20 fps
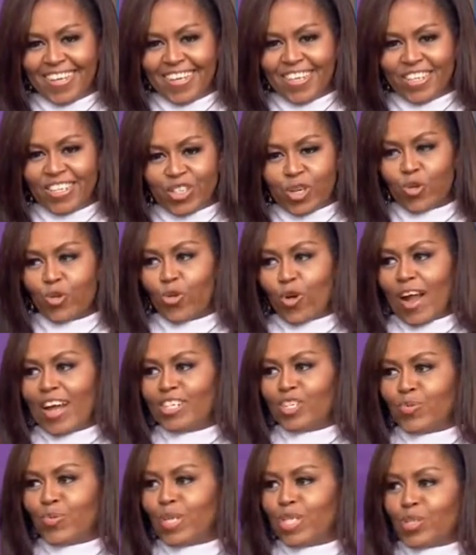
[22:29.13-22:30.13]
So
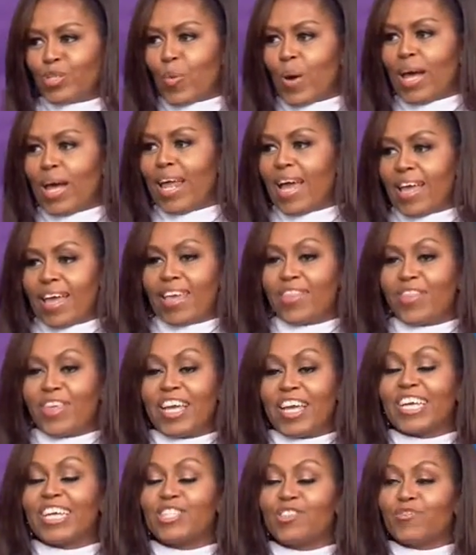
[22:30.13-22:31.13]
graduates, while I
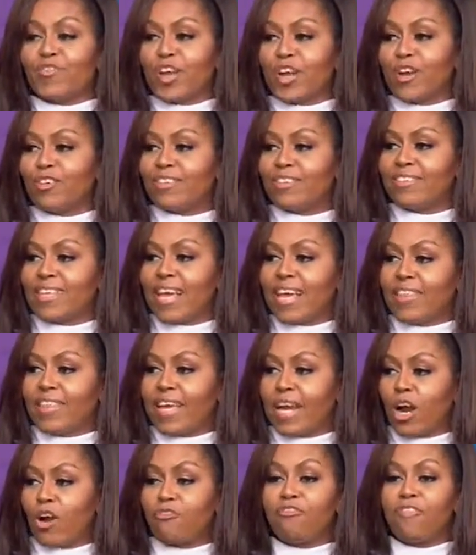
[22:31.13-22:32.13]
think it's fair to say
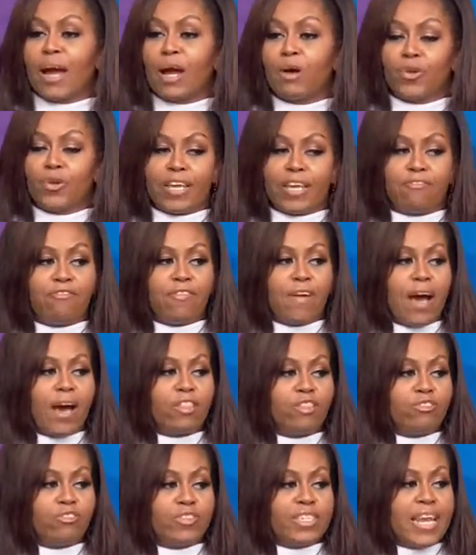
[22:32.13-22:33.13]
that our founding
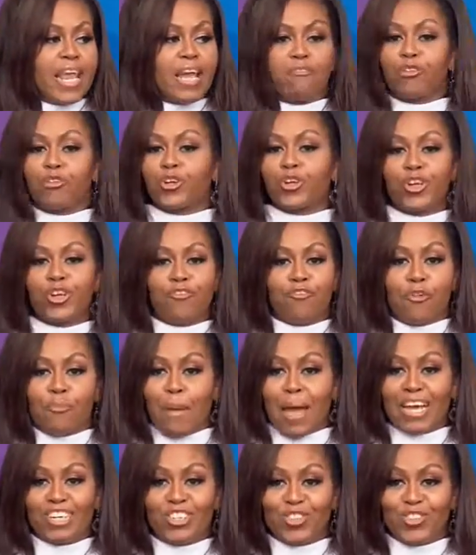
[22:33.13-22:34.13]
fathers never could have
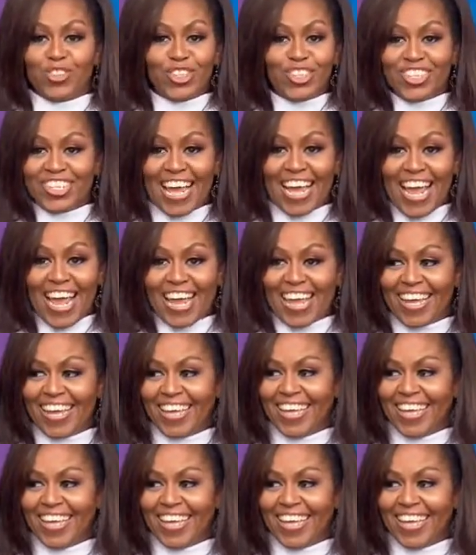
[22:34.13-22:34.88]
imagined this day,